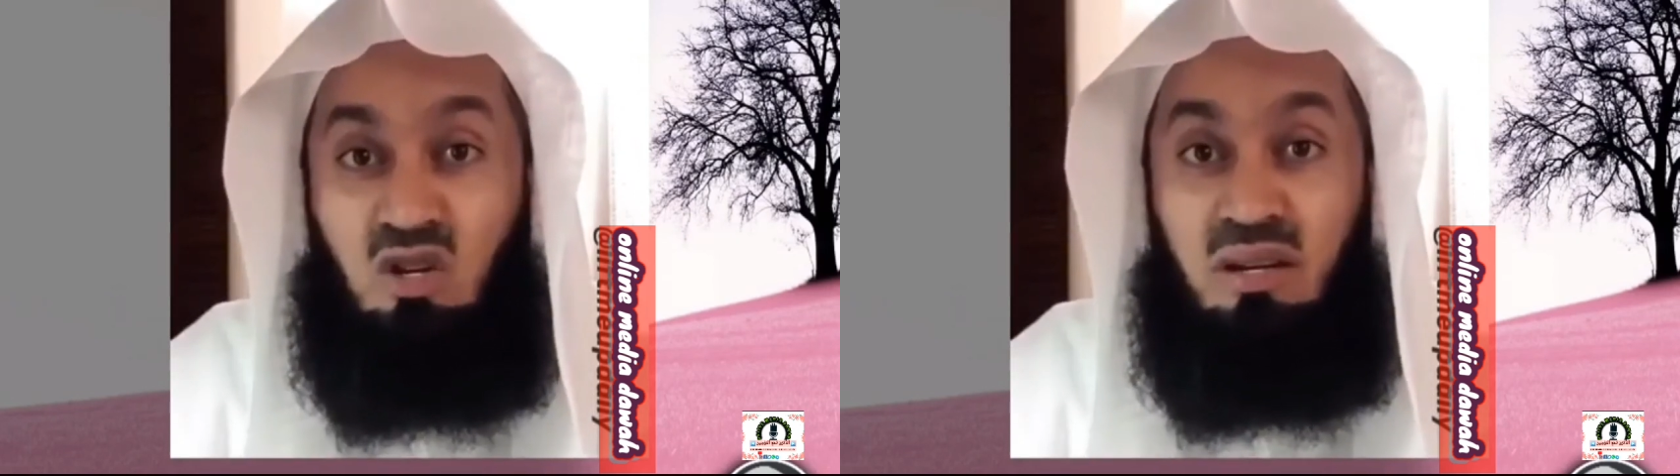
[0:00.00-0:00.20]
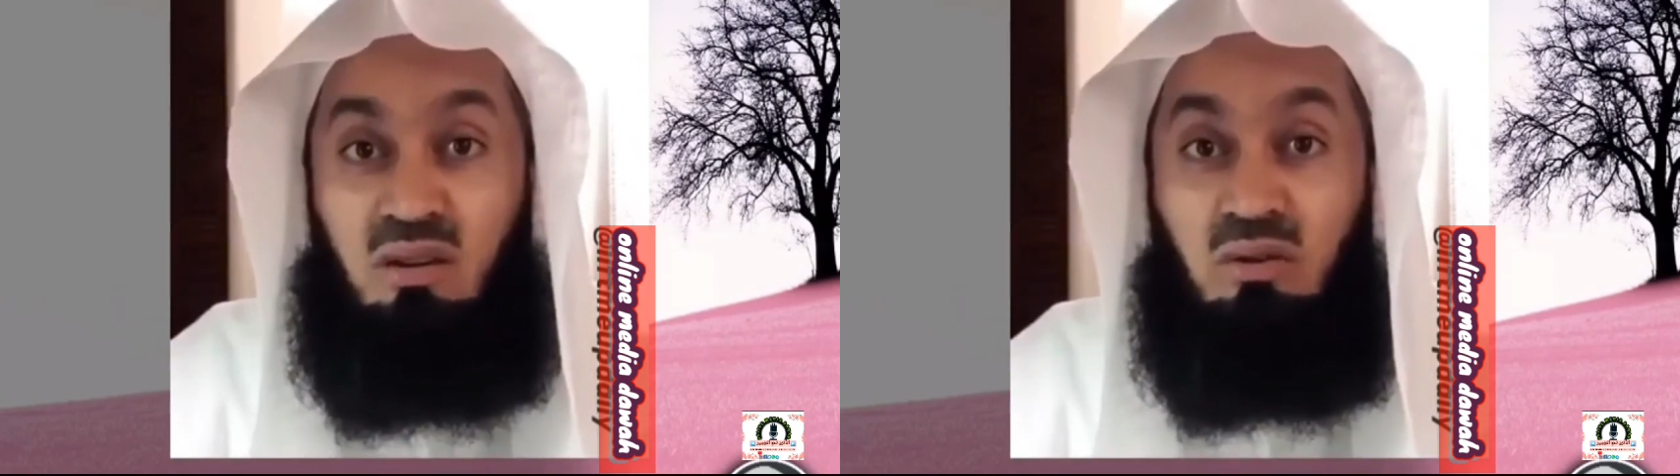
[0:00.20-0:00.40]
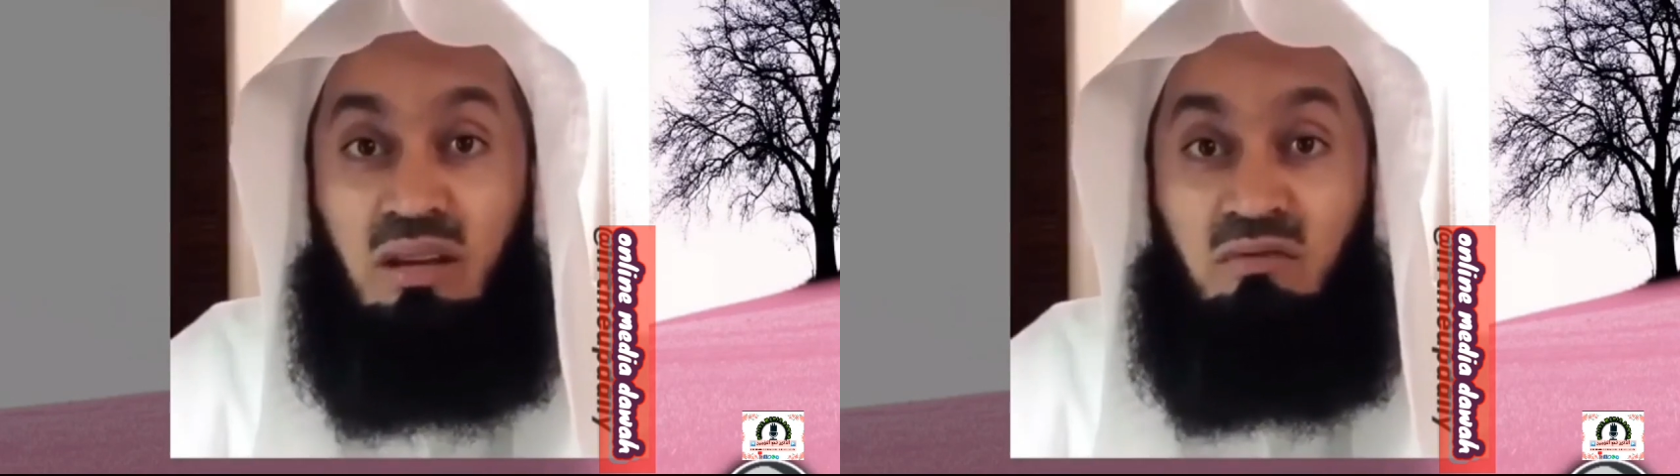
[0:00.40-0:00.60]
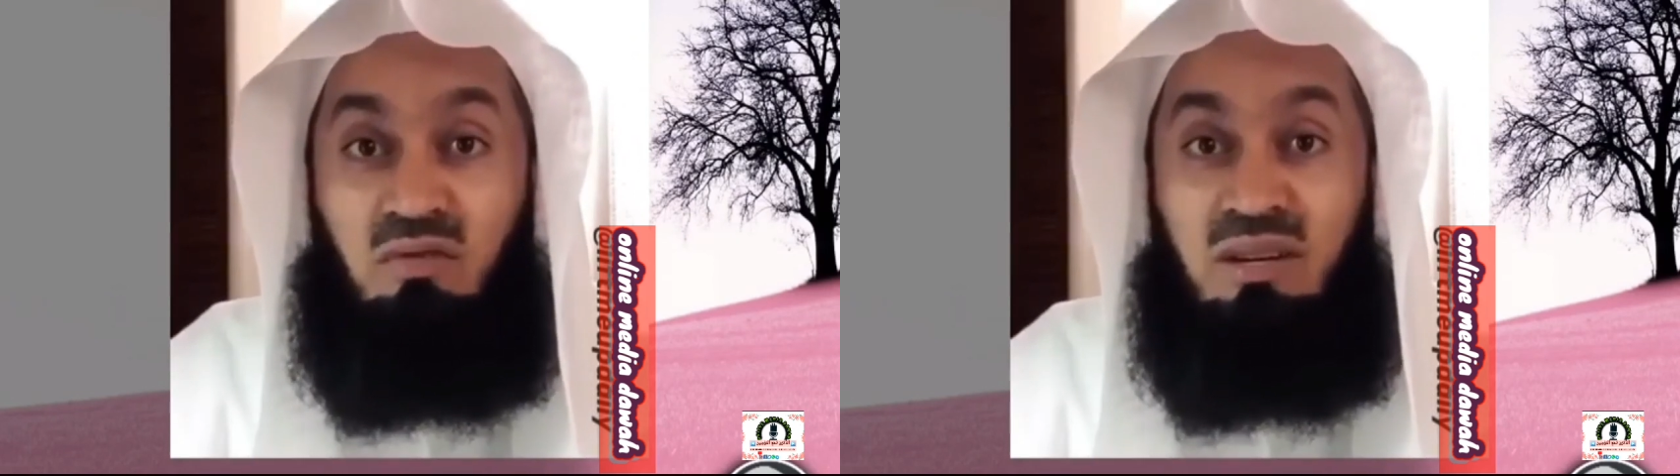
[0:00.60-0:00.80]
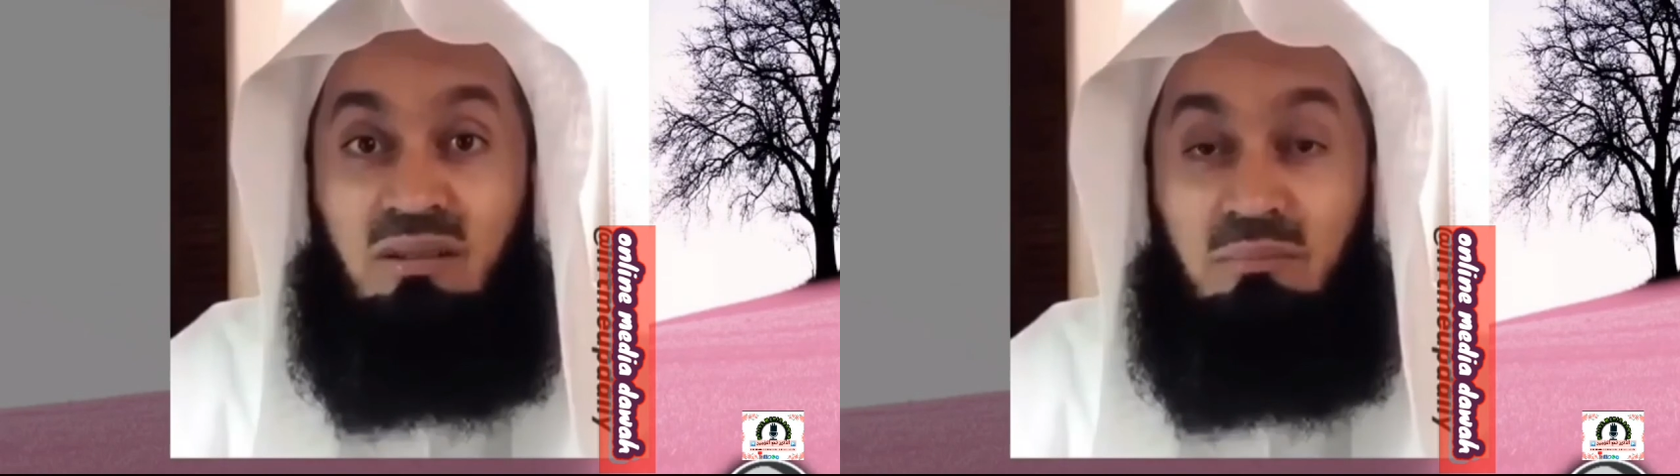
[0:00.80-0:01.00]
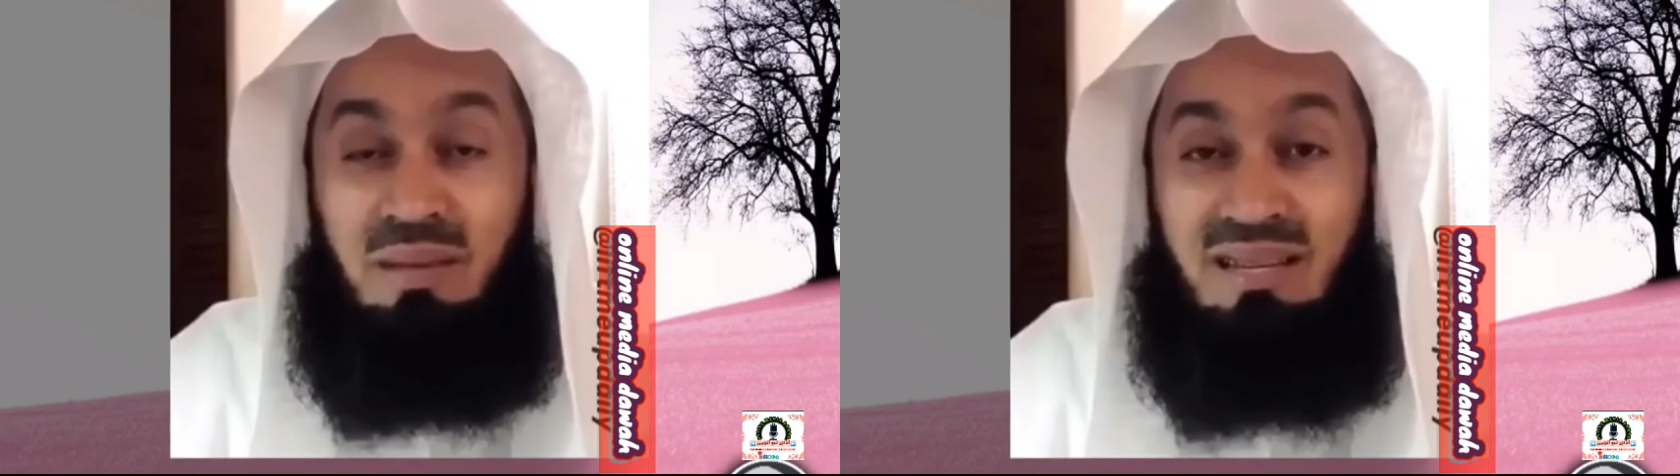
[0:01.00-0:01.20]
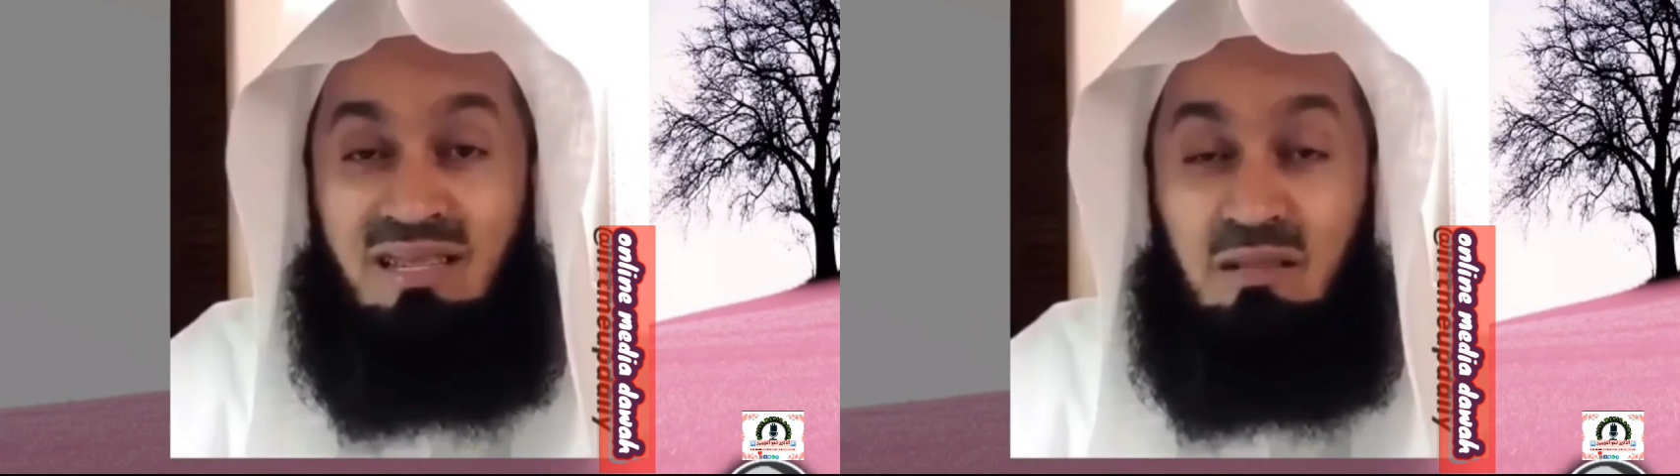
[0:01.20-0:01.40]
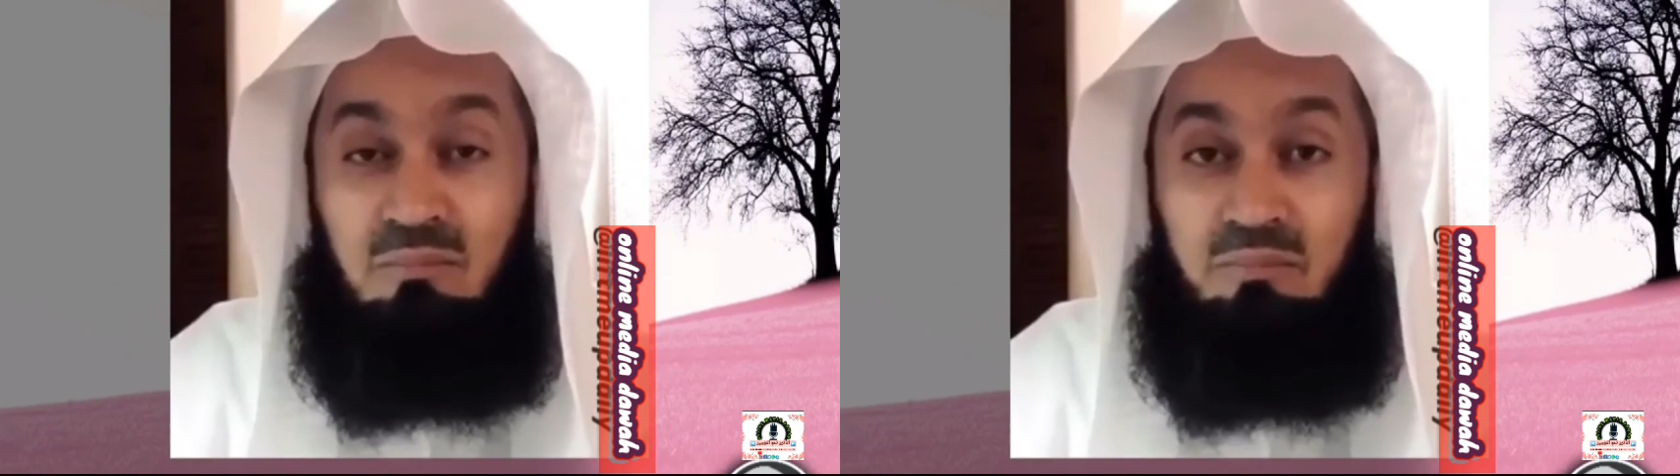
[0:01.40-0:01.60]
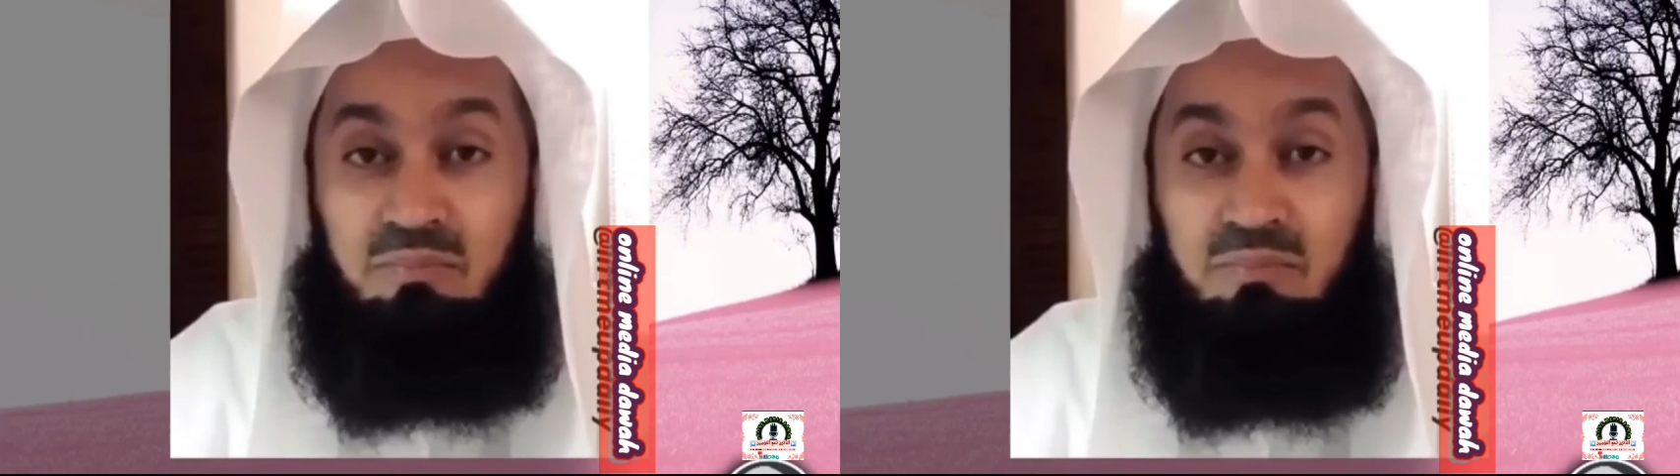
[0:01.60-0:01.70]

and not every medicine